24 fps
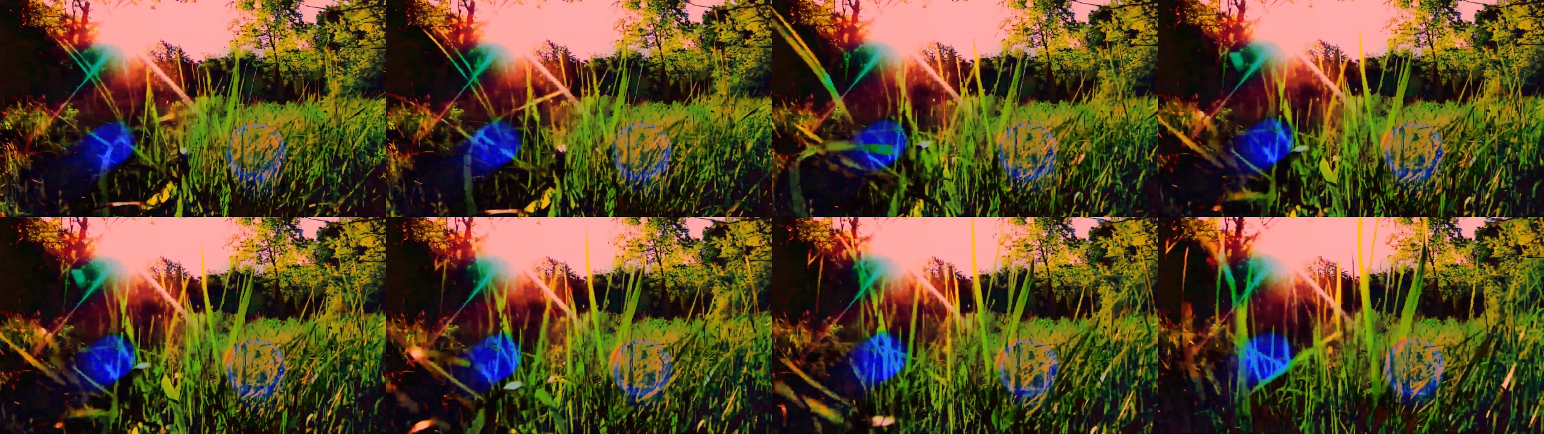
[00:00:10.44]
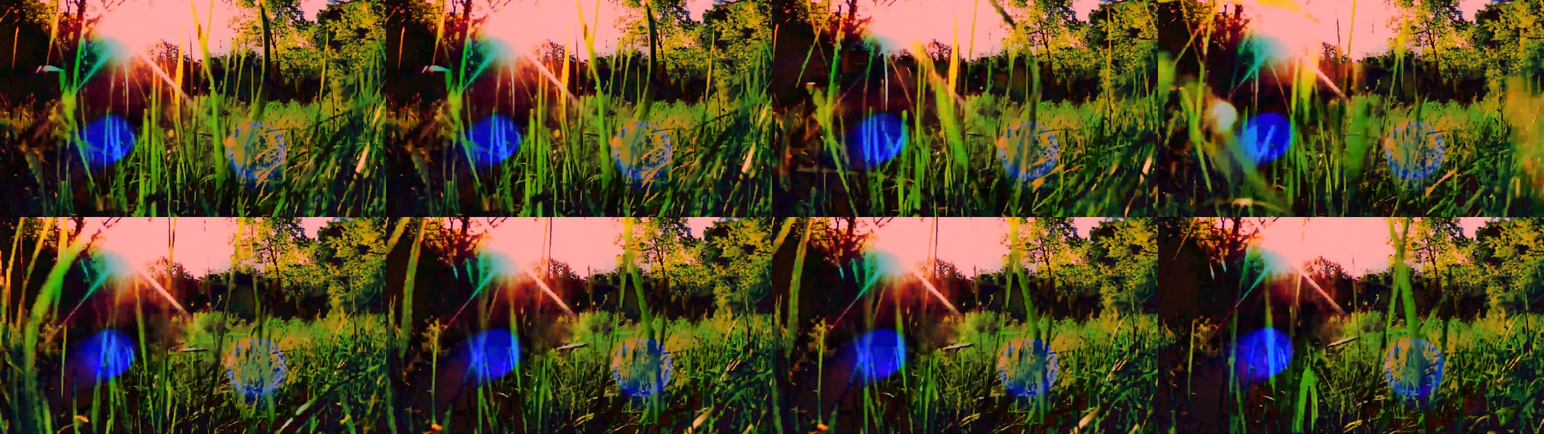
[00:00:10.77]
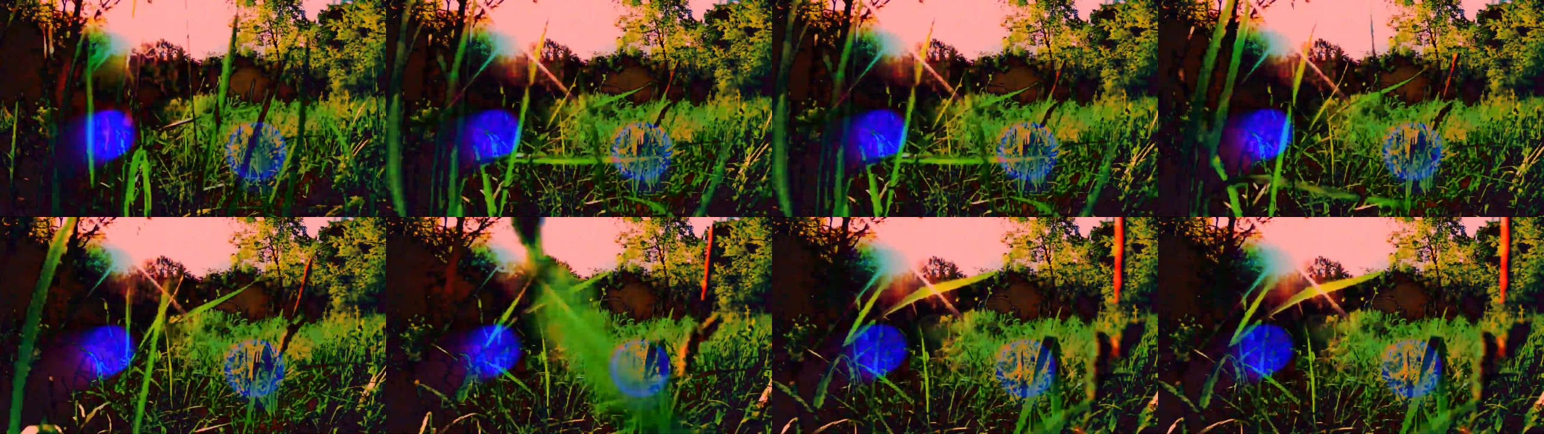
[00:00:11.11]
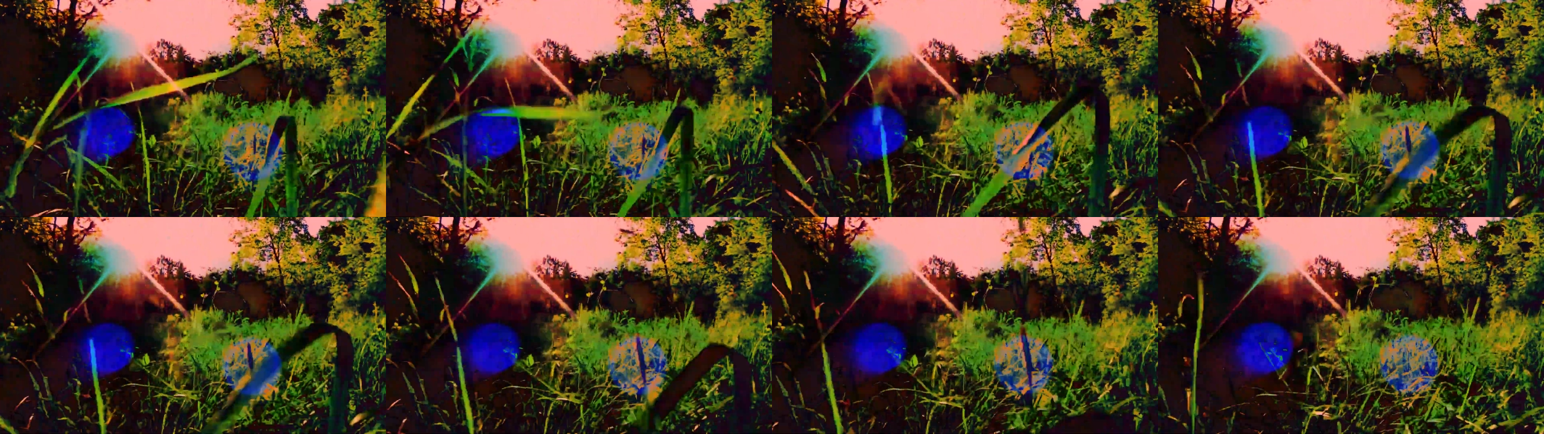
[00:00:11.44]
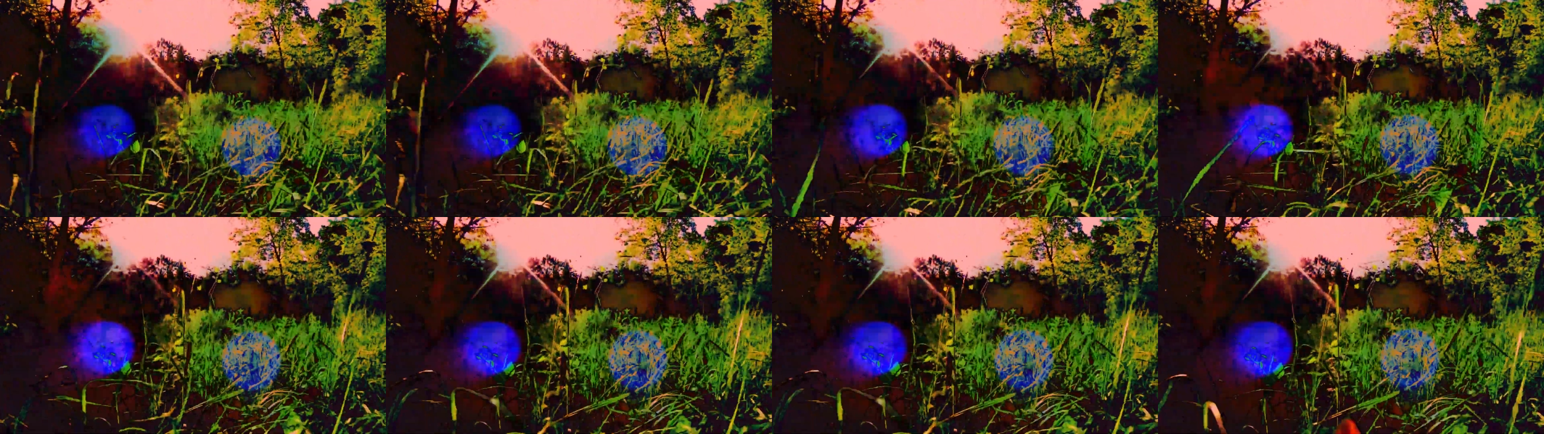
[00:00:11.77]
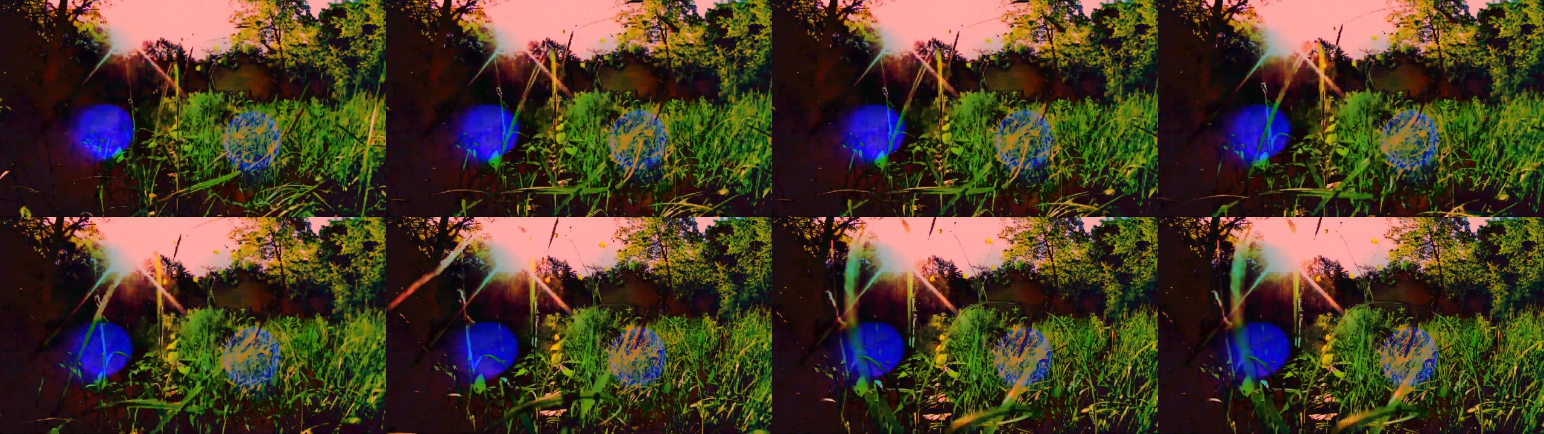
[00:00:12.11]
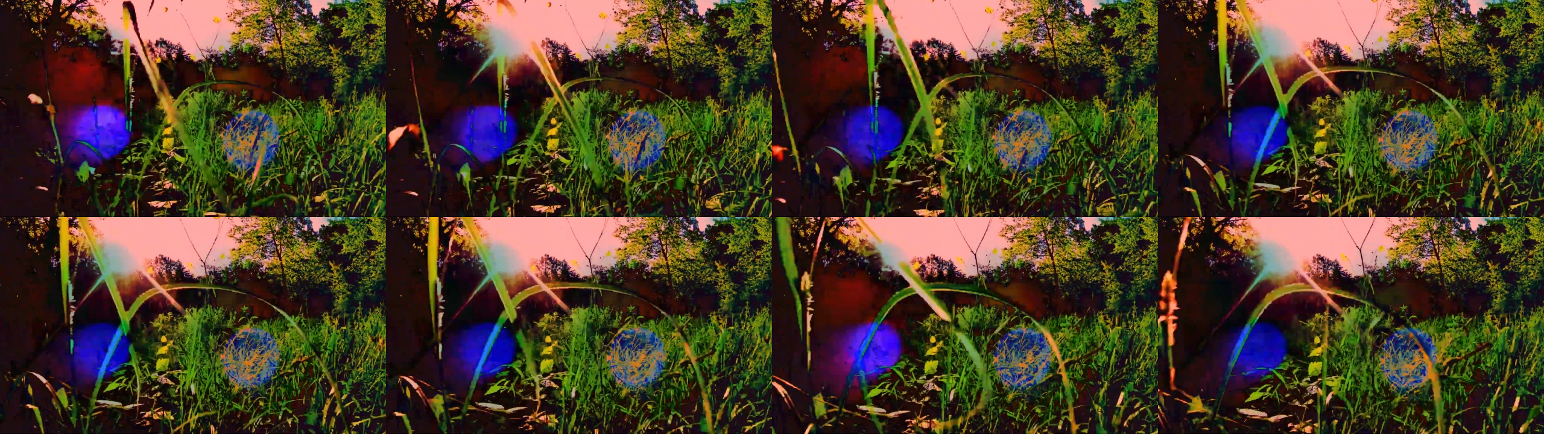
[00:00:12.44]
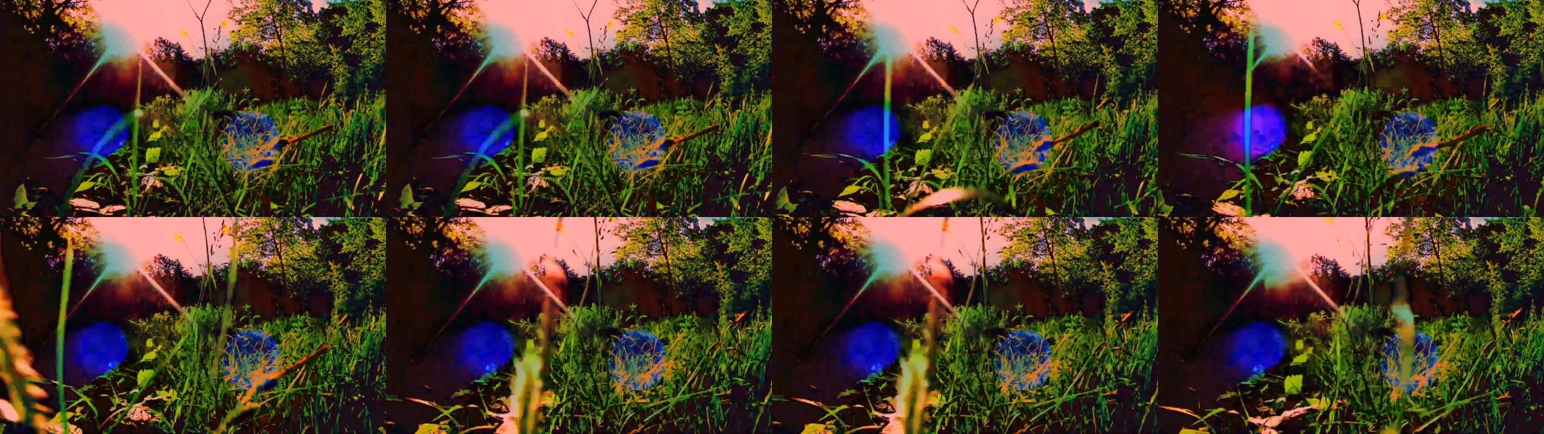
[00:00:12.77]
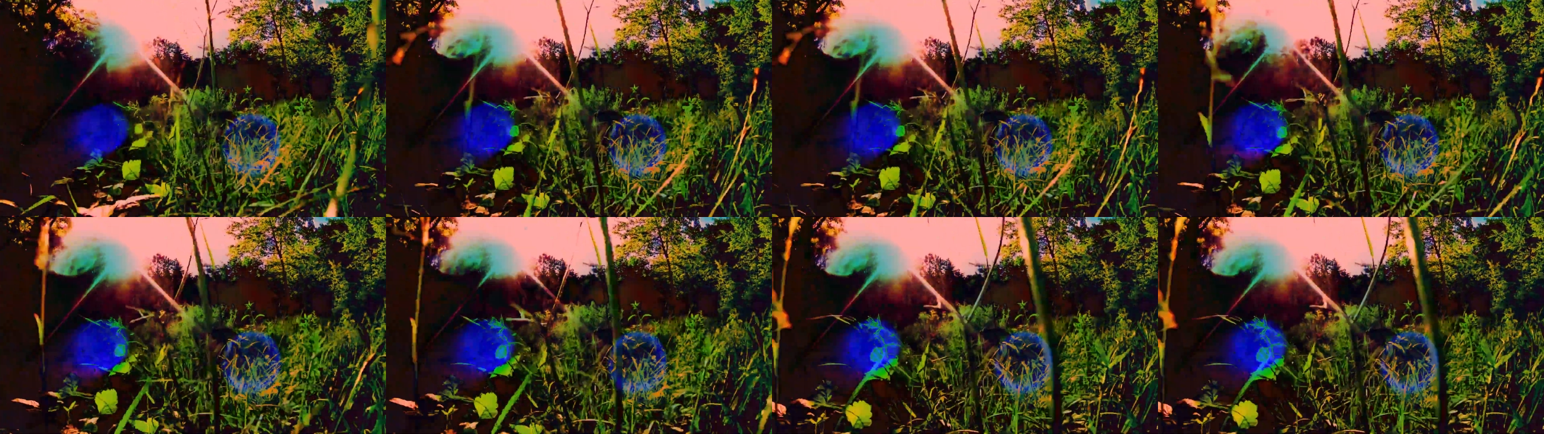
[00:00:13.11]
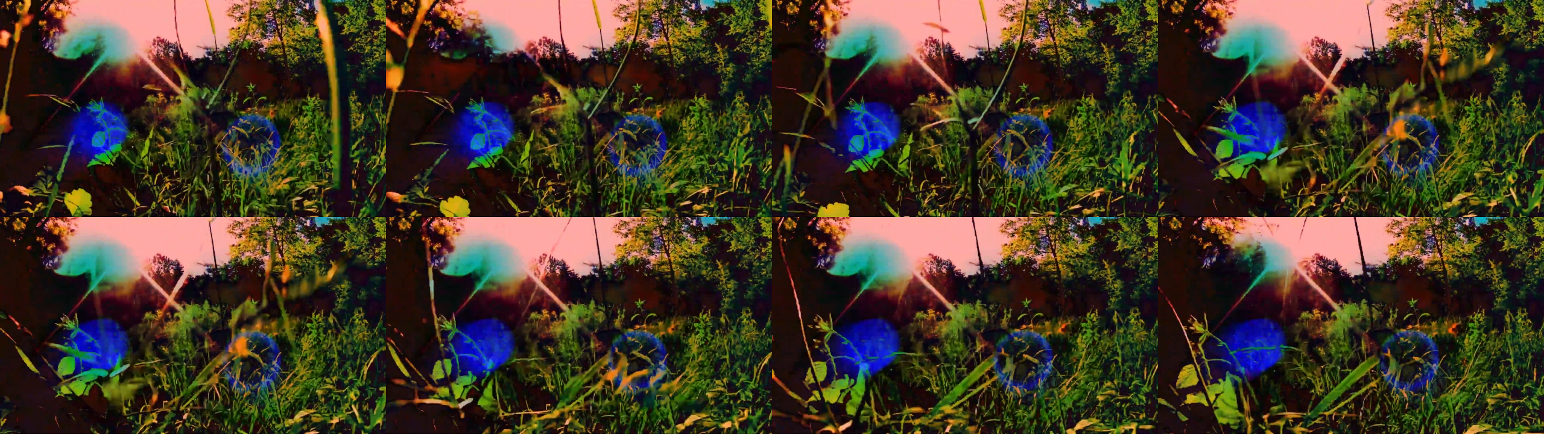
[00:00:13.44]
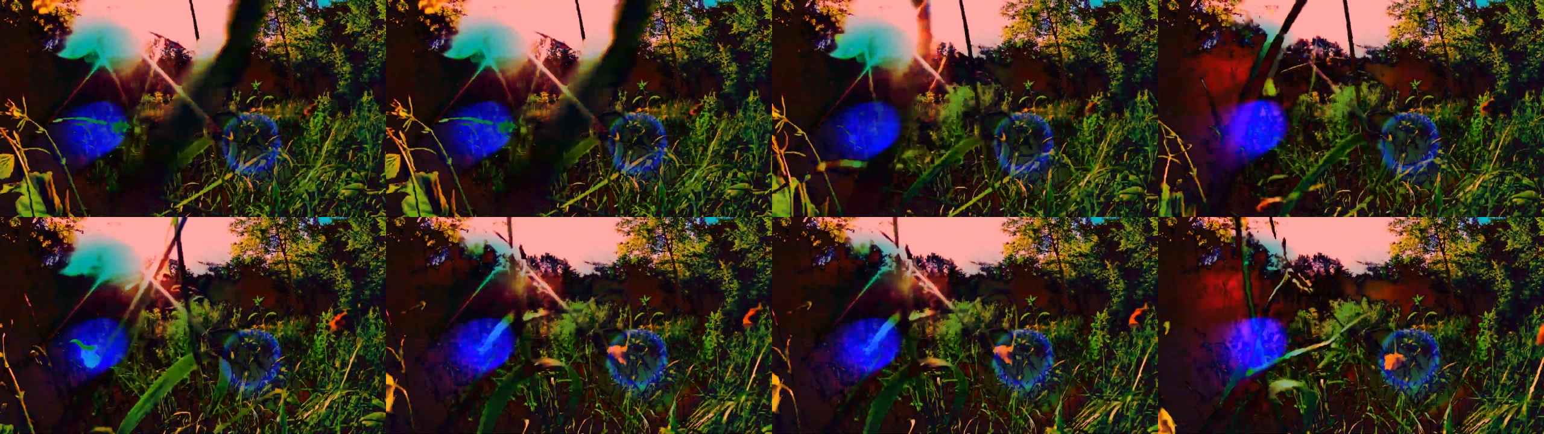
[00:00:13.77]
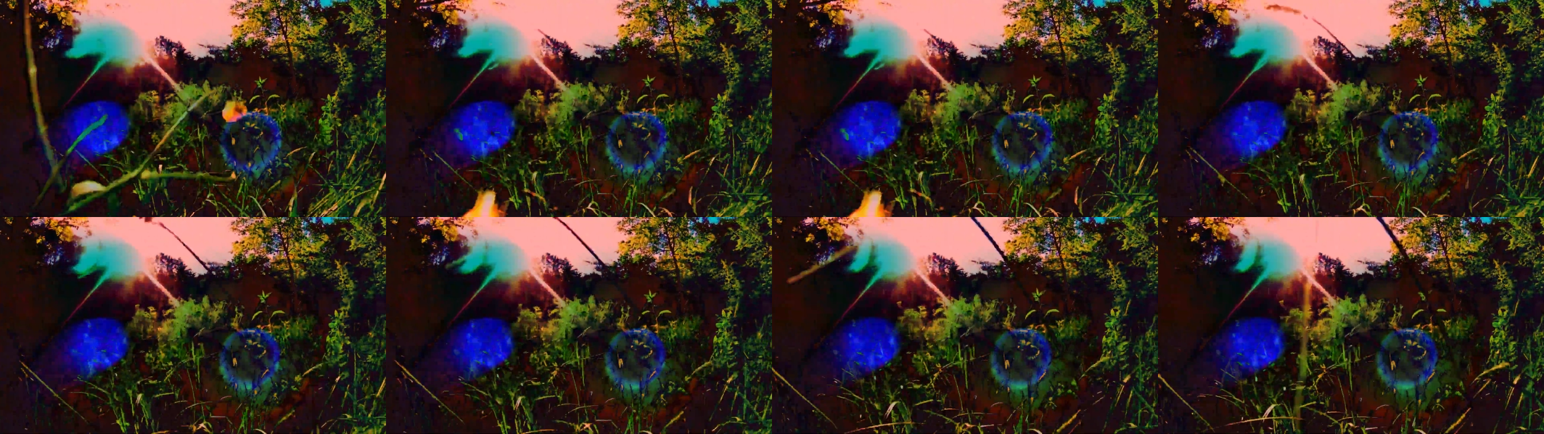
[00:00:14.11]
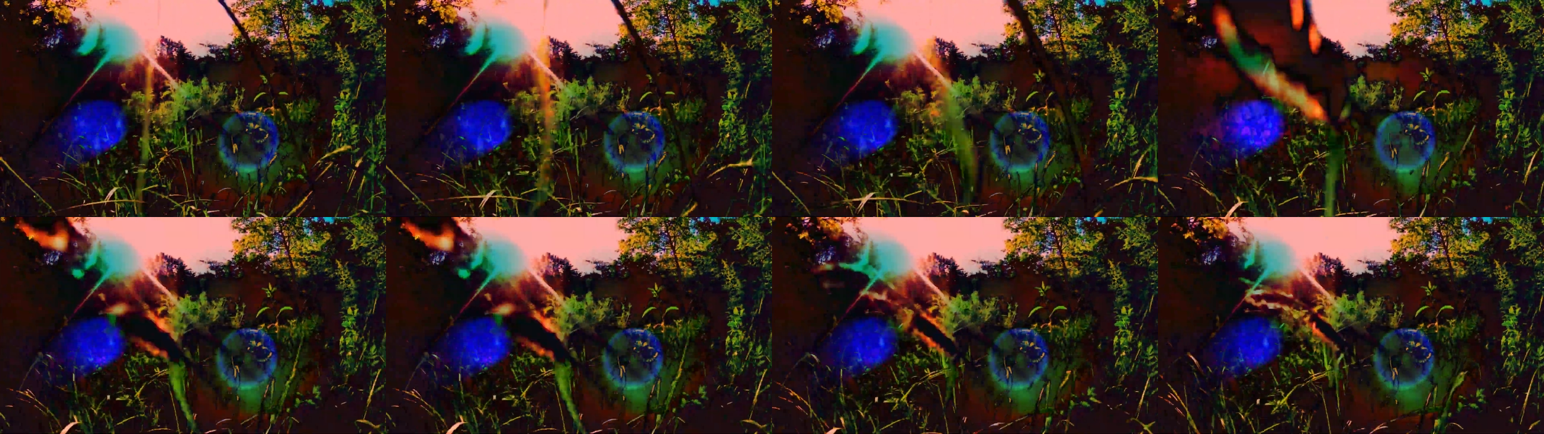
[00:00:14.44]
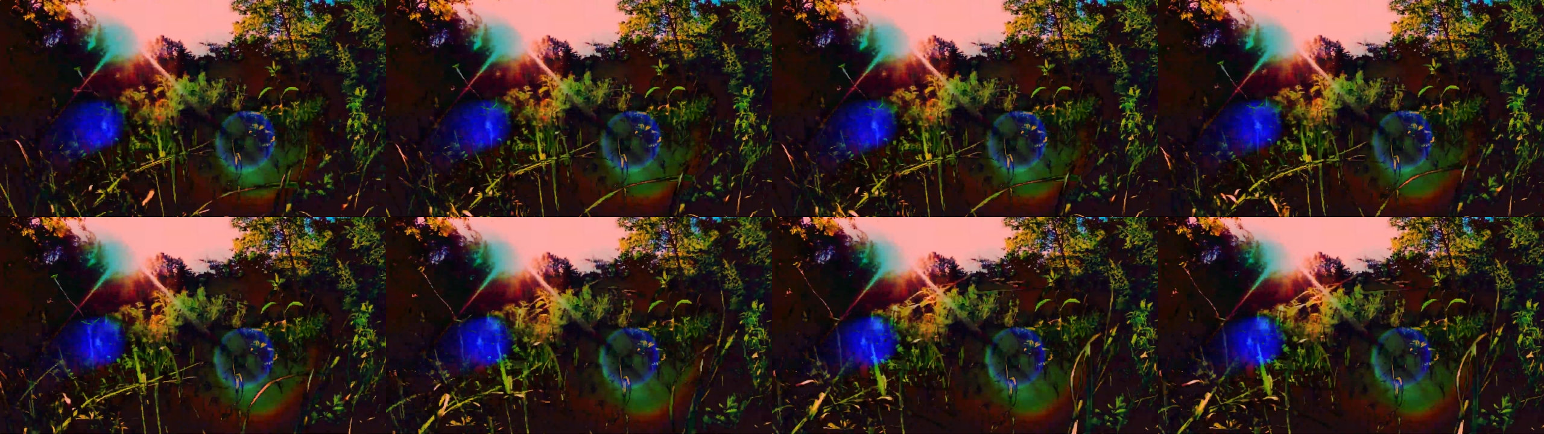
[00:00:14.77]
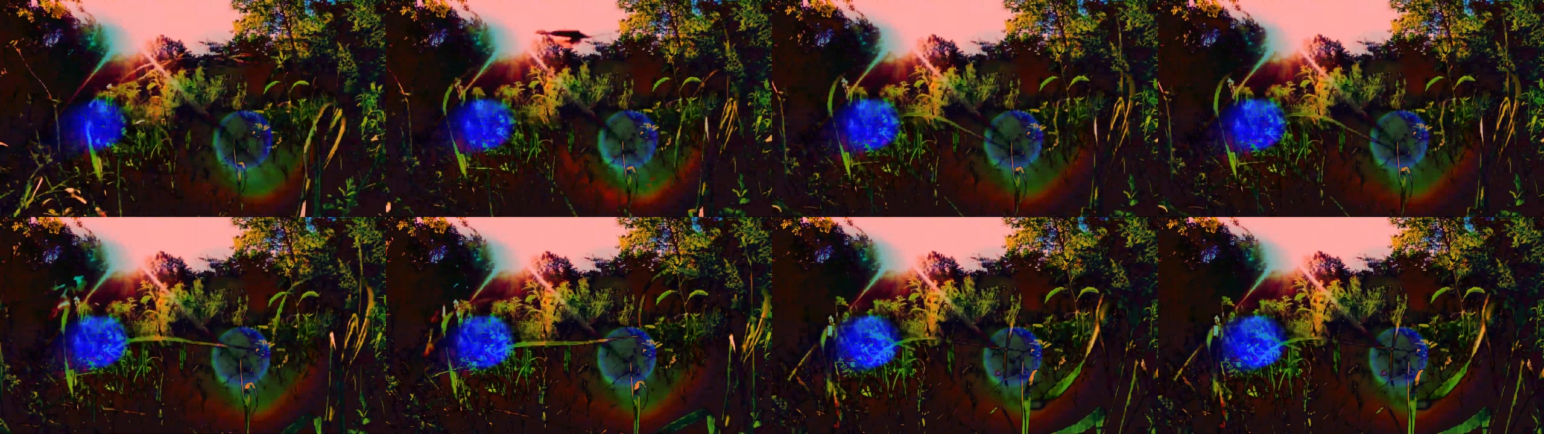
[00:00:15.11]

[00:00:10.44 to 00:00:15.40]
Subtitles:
(no speaker visible)